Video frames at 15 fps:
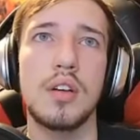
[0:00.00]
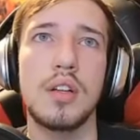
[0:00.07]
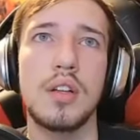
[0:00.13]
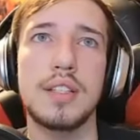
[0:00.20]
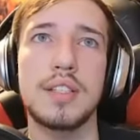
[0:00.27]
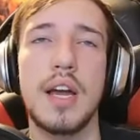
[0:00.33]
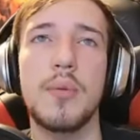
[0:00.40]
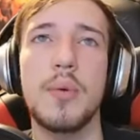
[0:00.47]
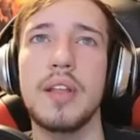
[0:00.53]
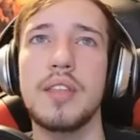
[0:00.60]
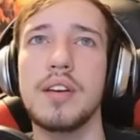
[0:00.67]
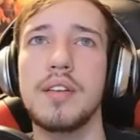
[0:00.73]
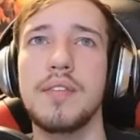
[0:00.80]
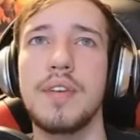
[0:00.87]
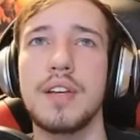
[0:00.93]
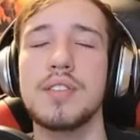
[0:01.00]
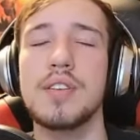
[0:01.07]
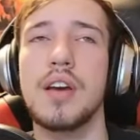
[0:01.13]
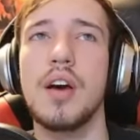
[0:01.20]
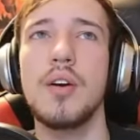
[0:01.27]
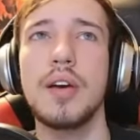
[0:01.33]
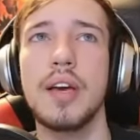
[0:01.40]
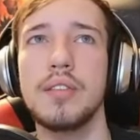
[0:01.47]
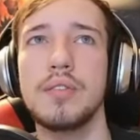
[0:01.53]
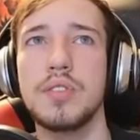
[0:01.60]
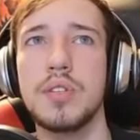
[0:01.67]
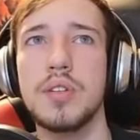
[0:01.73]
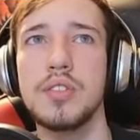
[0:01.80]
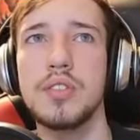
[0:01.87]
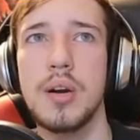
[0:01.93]
That's kind of why I think investigate. Okay,
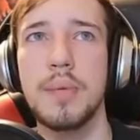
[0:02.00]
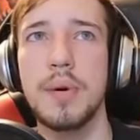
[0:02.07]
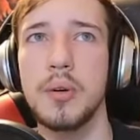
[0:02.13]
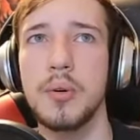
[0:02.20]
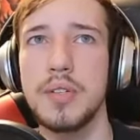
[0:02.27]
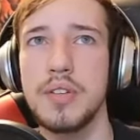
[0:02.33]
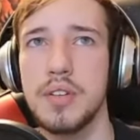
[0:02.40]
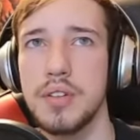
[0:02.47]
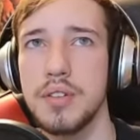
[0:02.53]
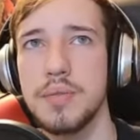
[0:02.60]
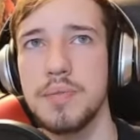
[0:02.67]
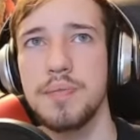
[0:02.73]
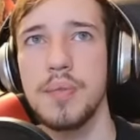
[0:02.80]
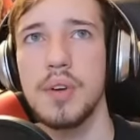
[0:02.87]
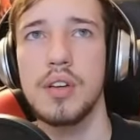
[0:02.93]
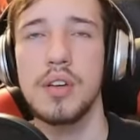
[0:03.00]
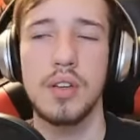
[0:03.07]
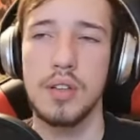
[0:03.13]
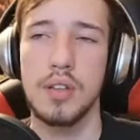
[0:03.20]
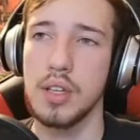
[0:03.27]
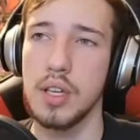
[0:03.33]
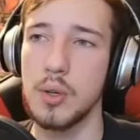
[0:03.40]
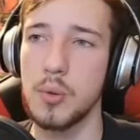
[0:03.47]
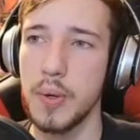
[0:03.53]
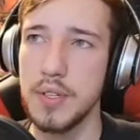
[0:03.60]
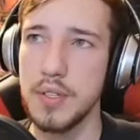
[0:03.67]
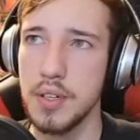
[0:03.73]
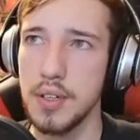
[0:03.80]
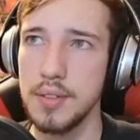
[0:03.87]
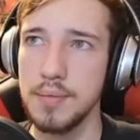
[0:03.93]
so let's talk about Inquisitors.
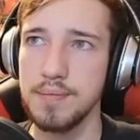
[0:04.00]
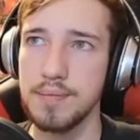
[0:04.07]
Inquisitor